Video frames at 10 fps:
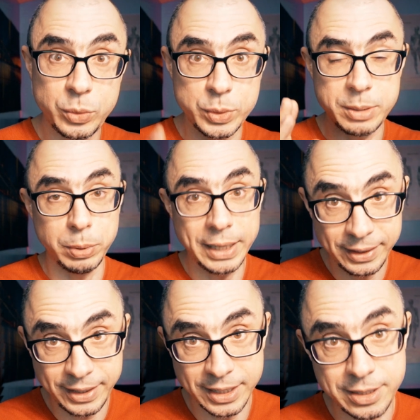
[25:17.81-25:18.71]
to the
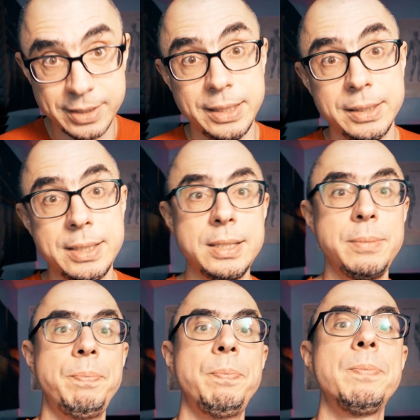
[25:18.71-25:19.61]
blood test results.
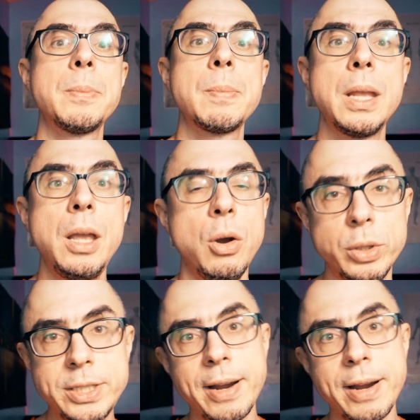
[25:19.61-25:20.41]
On the